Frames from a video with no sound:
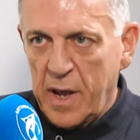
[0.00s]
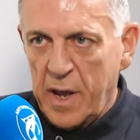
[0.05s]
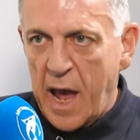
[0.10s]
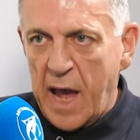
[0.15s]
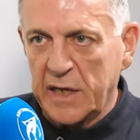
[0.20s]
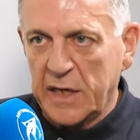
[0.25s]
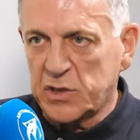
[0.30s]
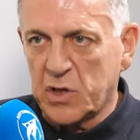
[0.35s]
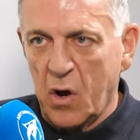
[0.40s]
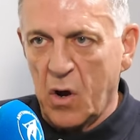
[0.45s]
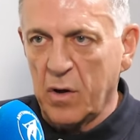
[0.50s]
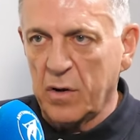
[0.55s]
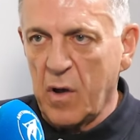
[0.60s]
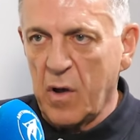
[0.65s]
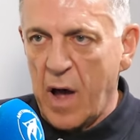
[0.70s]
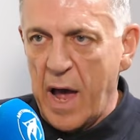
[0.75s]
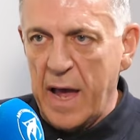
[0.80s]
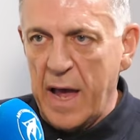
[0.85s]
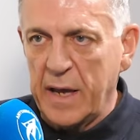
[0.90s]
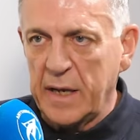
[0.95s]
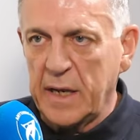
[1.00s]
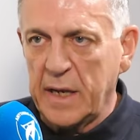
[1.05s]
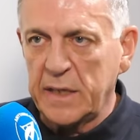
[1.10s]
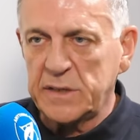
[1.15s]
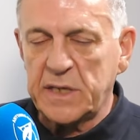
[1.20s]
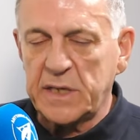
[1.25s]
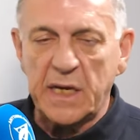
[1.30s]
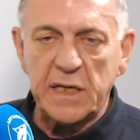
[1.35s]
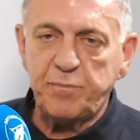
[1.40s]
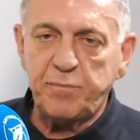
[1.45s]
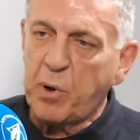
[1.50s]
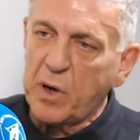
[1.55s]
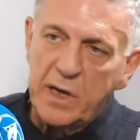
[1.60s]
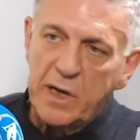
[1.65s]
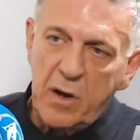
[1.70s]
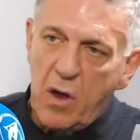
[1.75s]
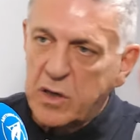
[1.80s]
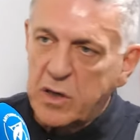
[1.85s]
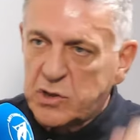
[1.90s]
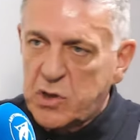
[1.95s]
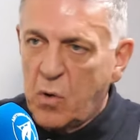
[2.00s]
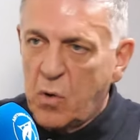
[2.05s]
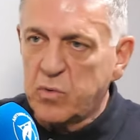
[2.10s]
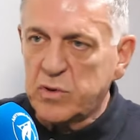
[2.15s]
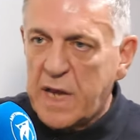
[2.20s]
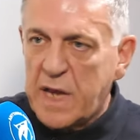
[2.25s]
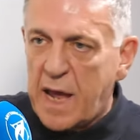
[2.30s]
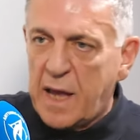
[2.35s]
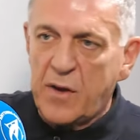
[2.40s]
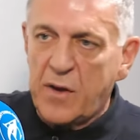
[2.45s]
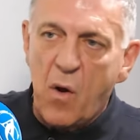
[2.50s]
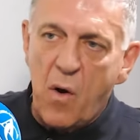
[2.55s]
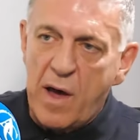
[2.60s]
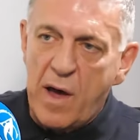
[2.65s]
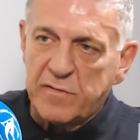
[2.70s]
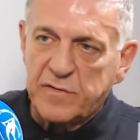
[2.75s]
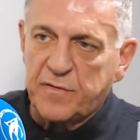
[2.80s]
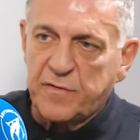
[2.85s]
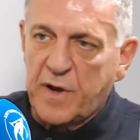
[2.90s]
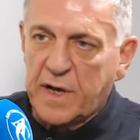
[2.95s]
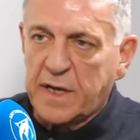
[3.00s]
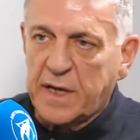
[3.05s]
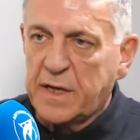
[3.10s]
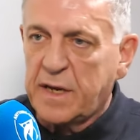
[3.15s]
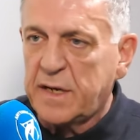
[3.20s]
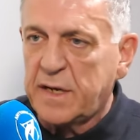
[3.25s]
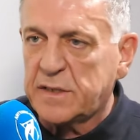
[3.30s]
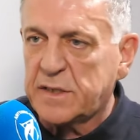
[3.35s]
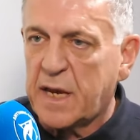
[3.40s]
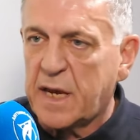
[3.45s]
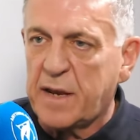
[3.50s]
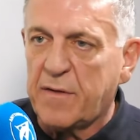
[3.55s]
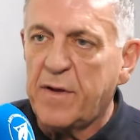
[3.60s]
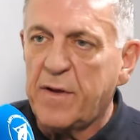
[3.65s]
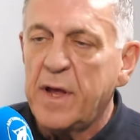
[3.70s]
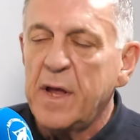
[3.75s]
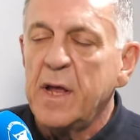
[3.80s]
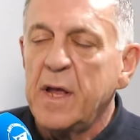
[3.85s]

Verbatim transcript: And he's got like, he said he's pulling like tools out, knives, fucking this and that.